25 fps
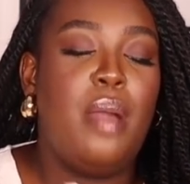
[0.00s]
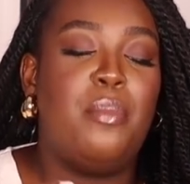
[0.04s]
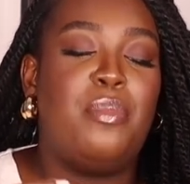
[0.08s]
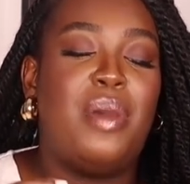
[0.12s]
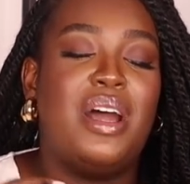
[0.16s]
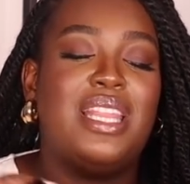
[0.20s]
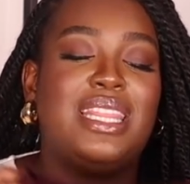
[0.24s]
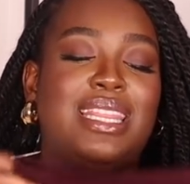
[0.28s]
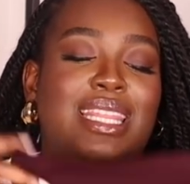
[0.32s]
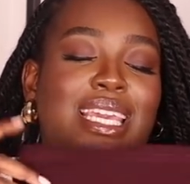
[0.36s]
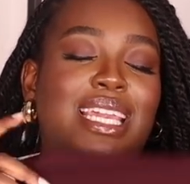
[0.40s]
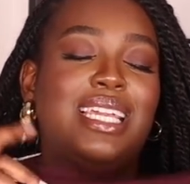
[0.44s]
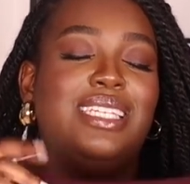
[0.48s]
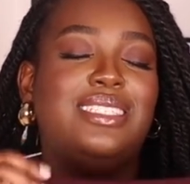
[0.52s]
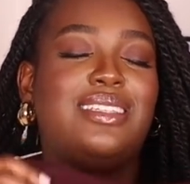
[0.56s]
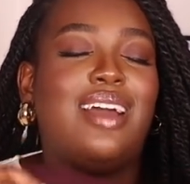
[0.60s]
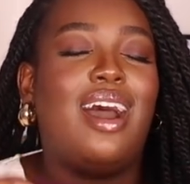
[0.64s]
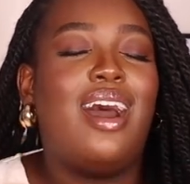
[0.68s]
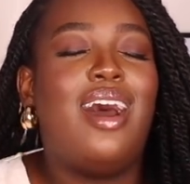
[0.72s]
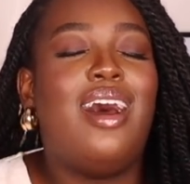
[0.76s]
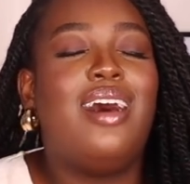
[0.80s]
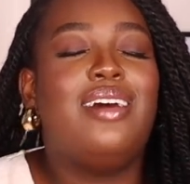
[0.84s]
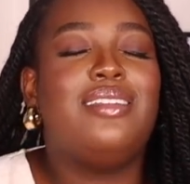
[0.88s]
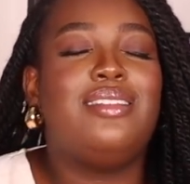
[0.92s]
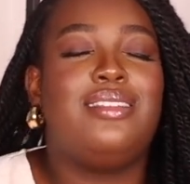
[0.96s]
But these
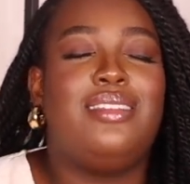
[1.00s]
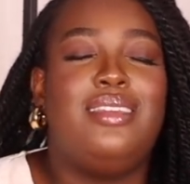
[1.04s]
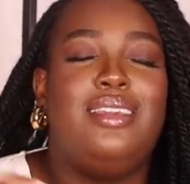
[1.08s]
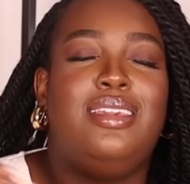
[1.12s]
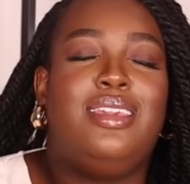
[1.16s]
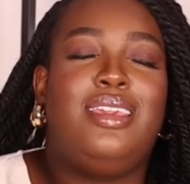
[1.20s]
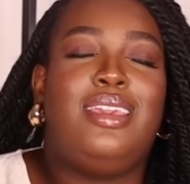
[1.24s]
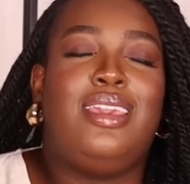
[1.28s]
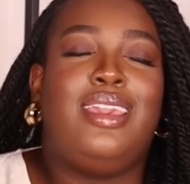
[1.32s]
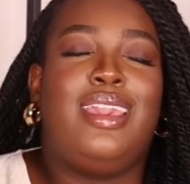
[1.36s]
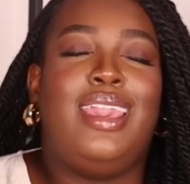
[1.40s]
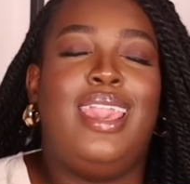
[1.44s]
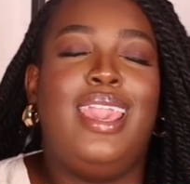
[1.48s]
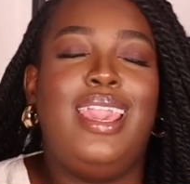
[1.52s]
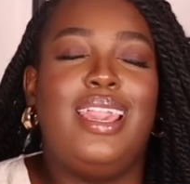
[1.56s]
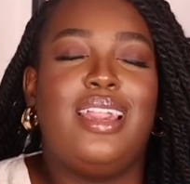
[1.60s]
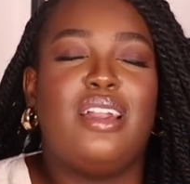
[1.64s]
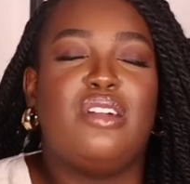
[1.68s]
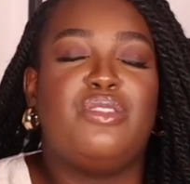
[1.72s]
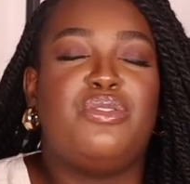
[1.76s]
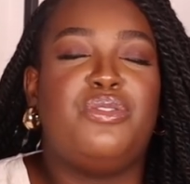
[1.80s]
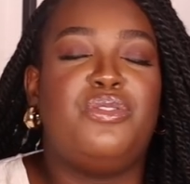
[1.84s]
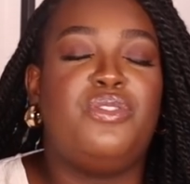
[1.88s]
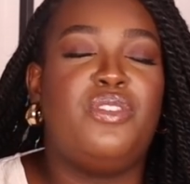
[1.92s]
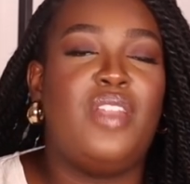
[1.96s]
are the
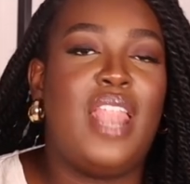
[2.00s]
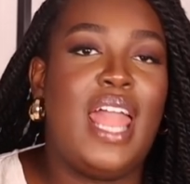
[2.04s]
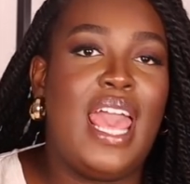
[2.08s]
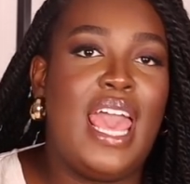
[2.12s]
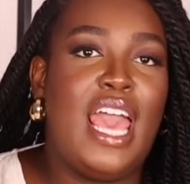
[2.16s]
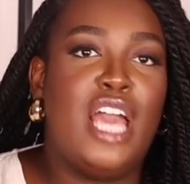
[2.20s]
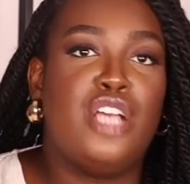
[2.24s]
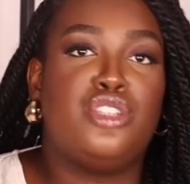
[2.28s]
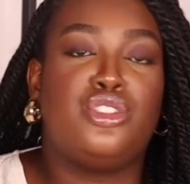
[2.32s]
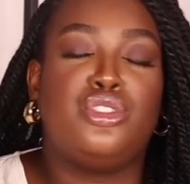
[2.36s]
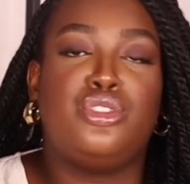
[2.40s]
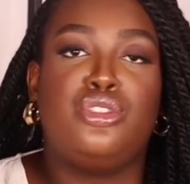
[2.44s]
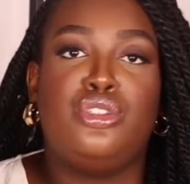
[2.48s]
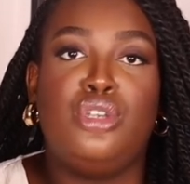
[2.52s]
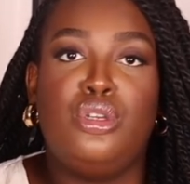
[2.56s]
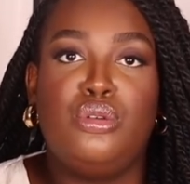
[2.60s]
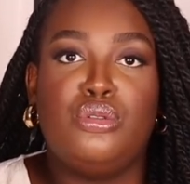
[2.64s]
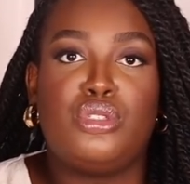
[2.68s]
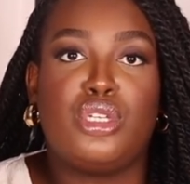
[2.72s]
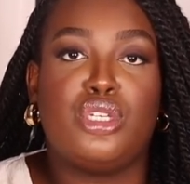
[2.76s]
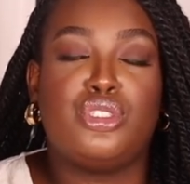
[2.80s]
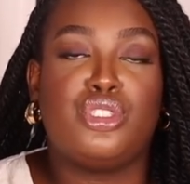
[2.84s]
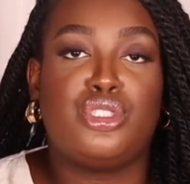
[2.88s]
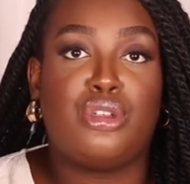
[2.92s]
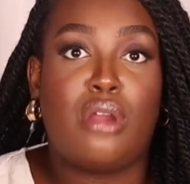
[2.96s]
kick flare
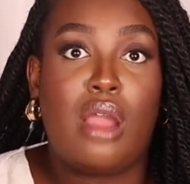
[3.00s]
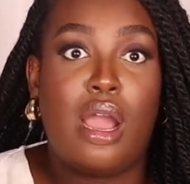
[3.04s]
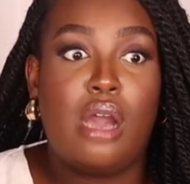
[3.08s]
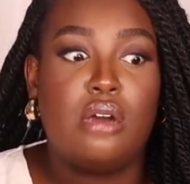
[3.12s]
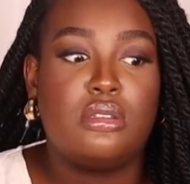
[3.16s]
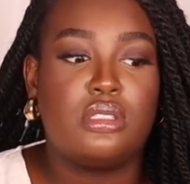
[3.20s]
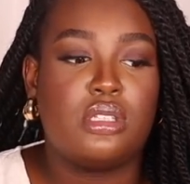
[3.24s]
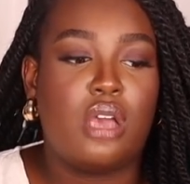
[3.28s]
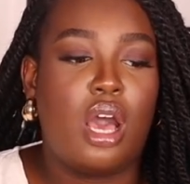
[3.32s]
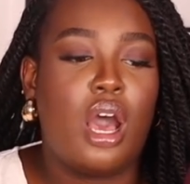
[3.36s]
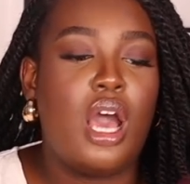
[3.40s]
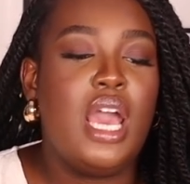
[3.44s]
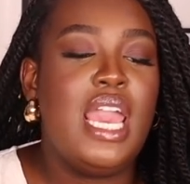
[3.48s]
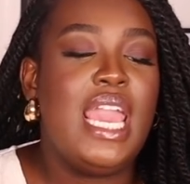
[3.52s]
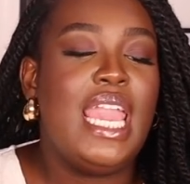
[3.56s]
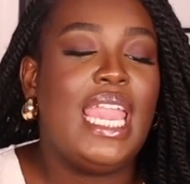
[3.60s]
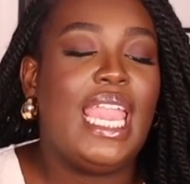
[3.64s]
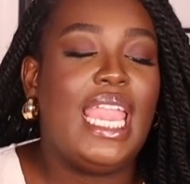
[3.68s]
suit trouser